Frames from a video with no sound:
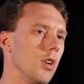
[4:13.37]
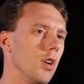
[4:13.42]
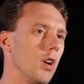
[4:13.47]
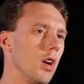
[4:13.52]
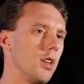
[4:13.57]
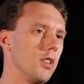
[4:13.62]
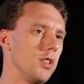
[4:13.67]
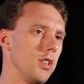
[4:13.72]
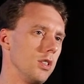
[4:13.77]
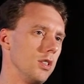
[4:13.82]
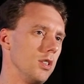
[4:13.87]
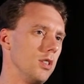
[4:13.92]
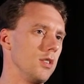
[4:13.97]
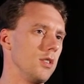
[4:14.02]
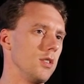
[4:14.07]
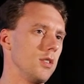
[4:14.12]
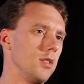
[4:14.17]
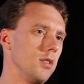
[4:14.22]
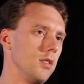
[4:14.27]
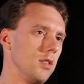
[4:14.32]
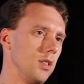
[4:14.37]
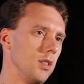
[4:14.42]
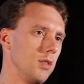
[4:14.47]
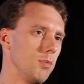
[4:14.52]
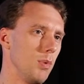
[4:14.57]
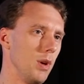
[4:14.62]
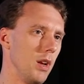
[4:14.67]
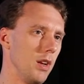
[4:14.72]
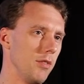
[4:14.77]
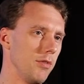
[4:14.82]
I think this this
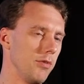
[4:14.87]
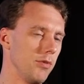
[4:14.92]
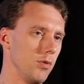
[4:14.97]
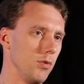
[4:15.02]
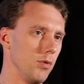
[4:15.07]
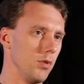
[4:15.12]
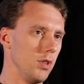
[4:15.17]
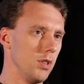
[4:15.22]
play for,